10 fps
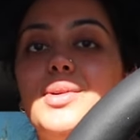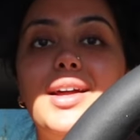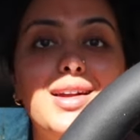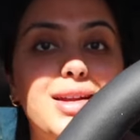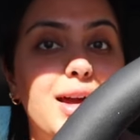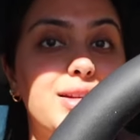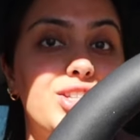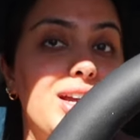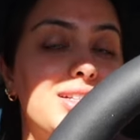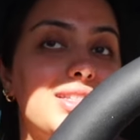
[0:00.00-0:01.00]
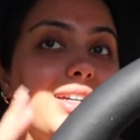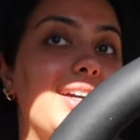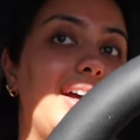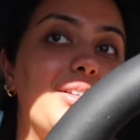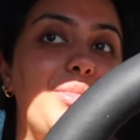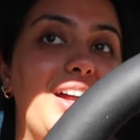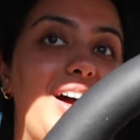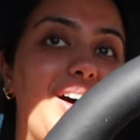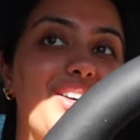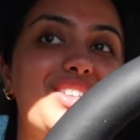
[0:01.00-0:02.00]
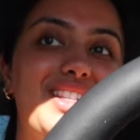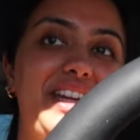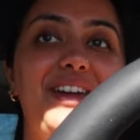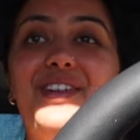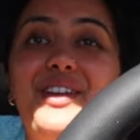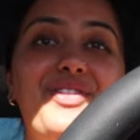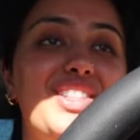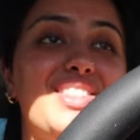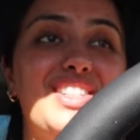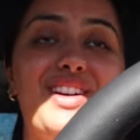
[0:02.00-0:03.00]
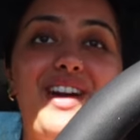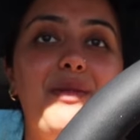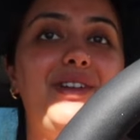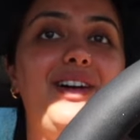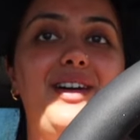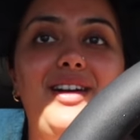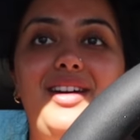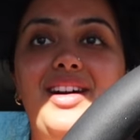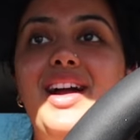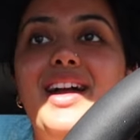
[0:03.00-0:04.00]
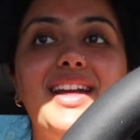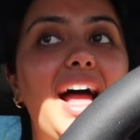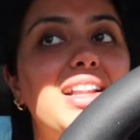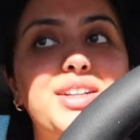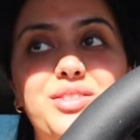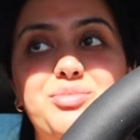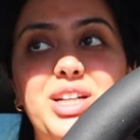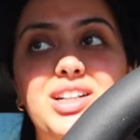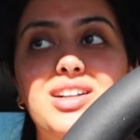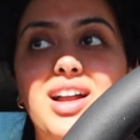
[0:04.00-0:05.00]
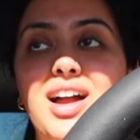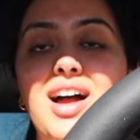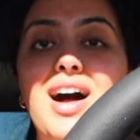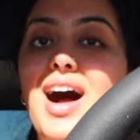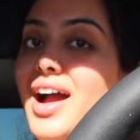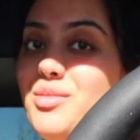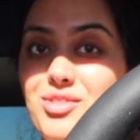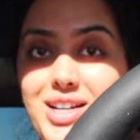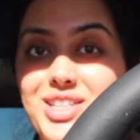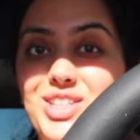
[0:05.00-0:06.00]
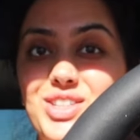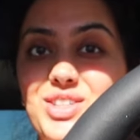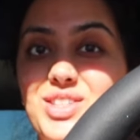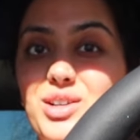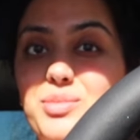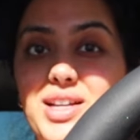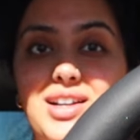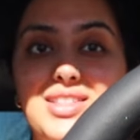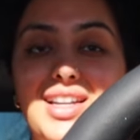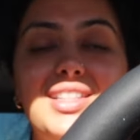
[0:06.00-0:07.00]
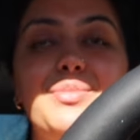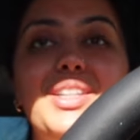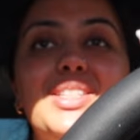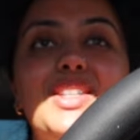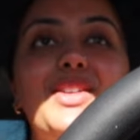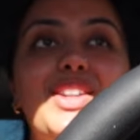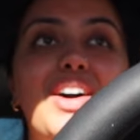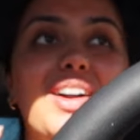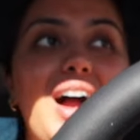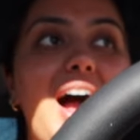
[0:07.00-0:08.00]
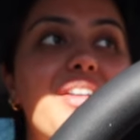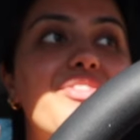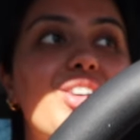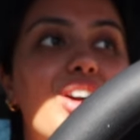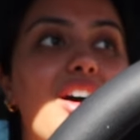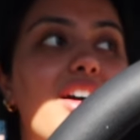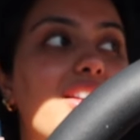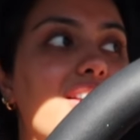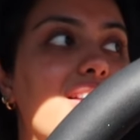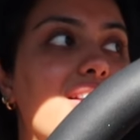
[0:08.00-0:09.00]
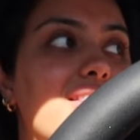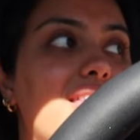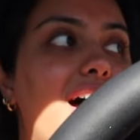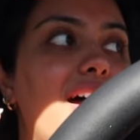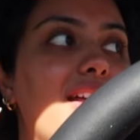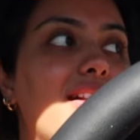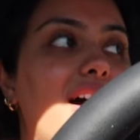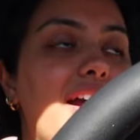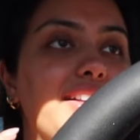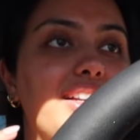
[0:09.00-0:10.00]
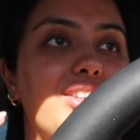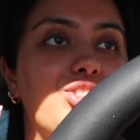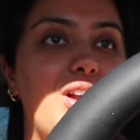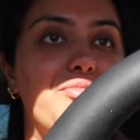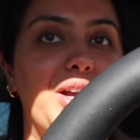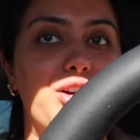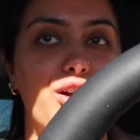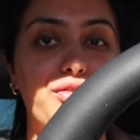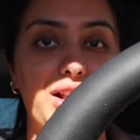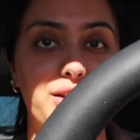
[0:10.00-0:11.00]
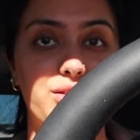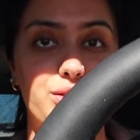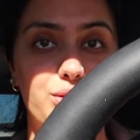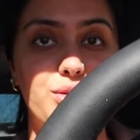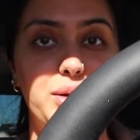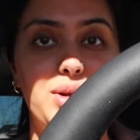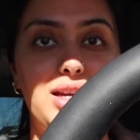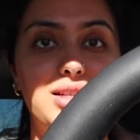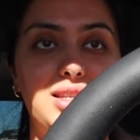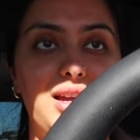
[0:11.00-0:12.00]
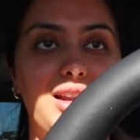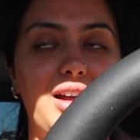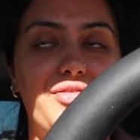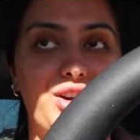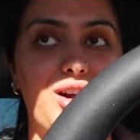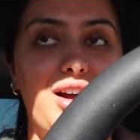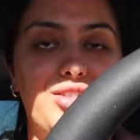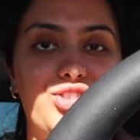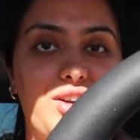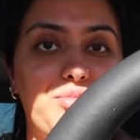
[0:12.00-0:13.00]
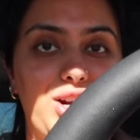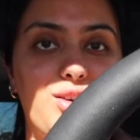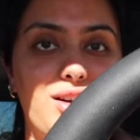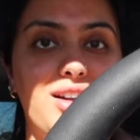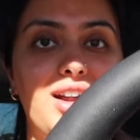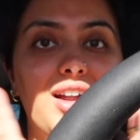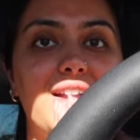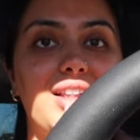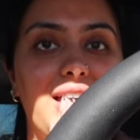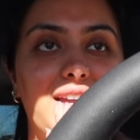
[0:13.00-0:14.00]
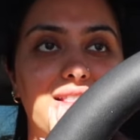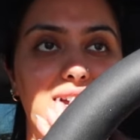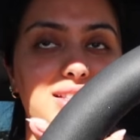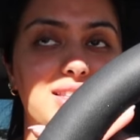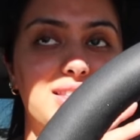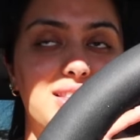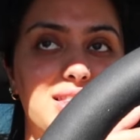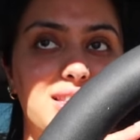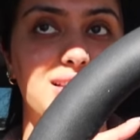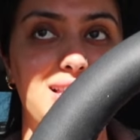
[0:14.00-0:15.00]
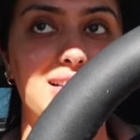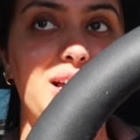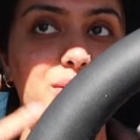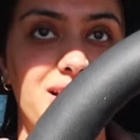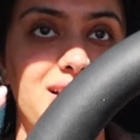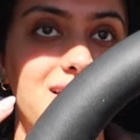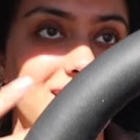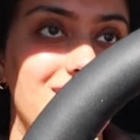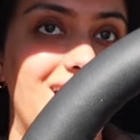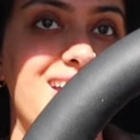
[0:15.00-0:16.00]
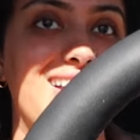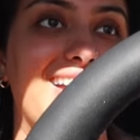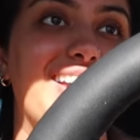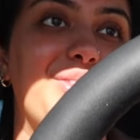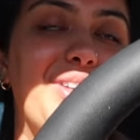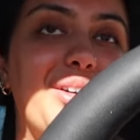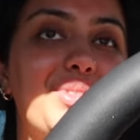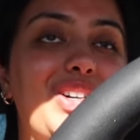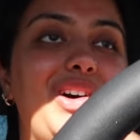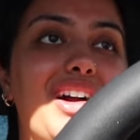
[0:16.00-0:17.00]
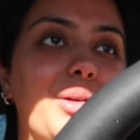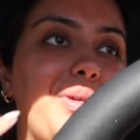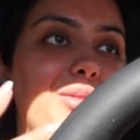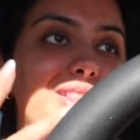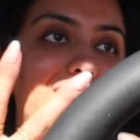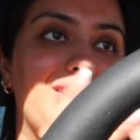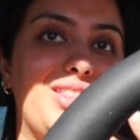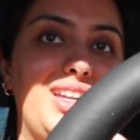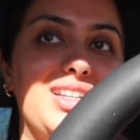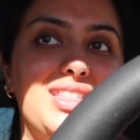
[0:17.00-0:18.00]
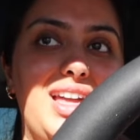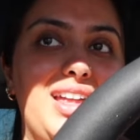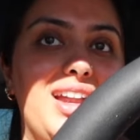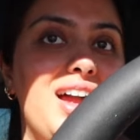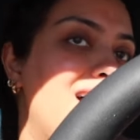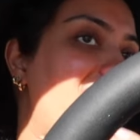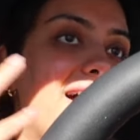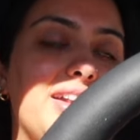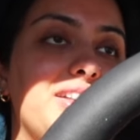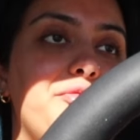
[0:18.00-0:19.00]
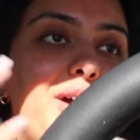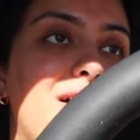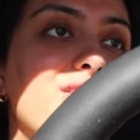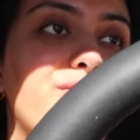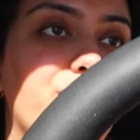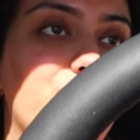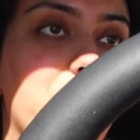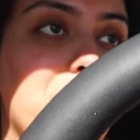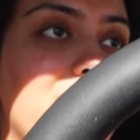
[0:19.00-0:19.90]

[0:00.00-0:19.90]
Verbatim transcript: when I get a chance to get out of my house, even if it's to grab a gallon of milk, I am ready to do so because it's been so long. I forgot that I didn't drive my car for like three weeks, and I forgot how to drive my car. Like that's that's how it is, right? Like you become so occupied with other things that I didn't leave my house for three